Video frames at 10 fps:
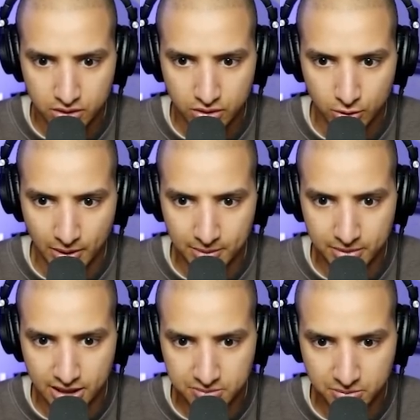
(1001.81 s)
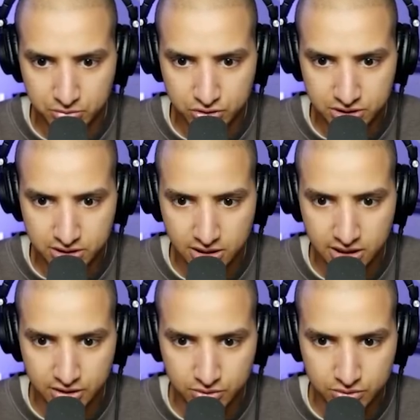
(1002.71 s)
Don't mind me. I'm just here
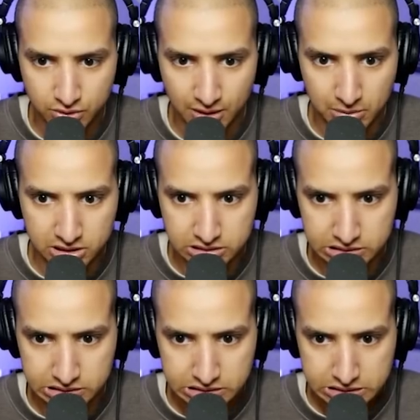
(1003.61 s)
to grab my car.